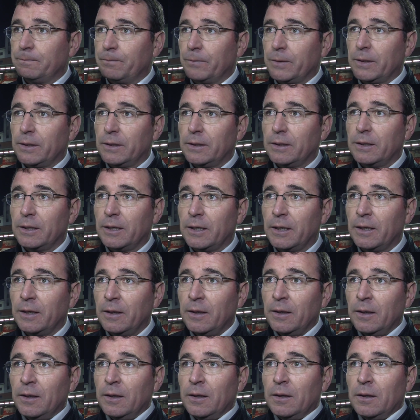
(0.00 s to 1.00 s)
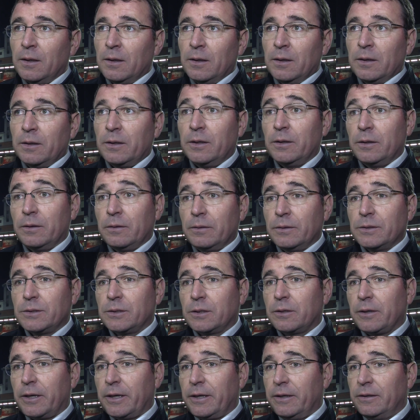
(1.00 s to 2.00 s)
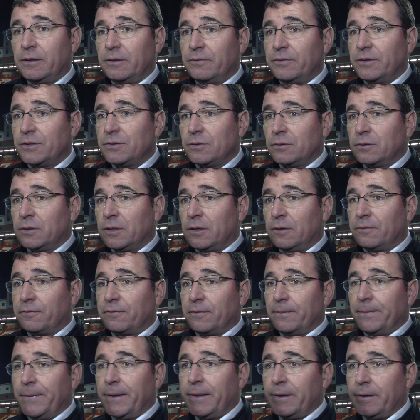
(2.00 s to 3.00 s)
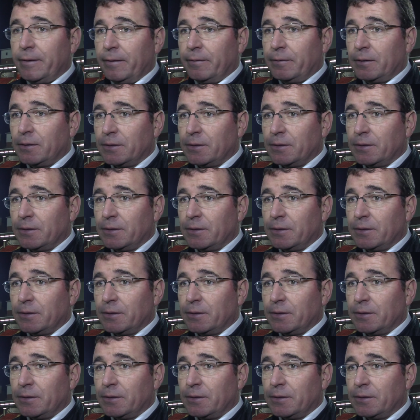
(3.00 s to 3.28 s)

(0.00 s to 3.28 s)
And, you know, it's a great individual goal from then in,